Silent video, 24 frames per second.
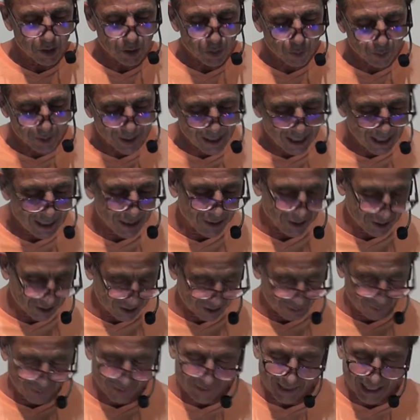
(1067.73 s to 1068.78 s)
is reality.
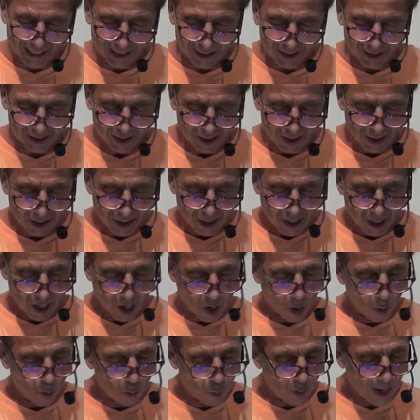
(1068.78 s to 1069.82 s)
We've got to
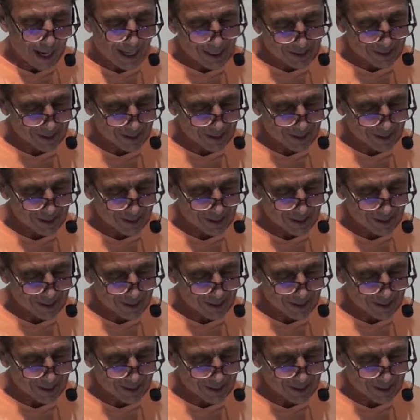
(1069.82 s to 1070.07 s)
awake